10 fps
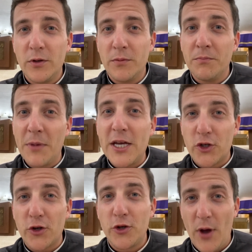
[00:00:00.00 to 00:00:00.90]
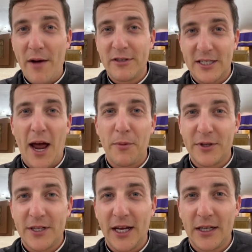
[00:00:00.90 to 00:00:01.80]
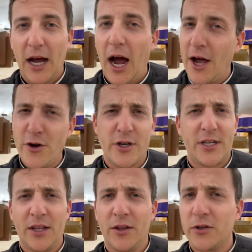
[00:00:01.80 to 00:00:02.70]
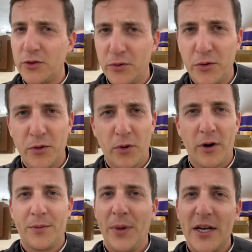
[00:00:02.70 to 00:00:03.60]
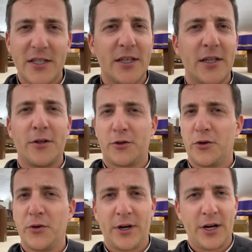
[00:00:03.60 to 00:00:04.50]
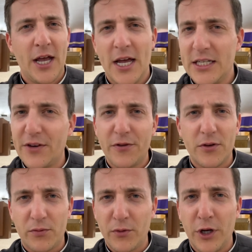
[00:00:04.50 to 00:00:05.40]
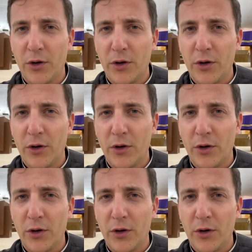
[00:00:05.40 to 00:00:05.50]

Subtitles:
make sure you have a Sabbath day. I understand those of you who are in medicine, those of you who are different,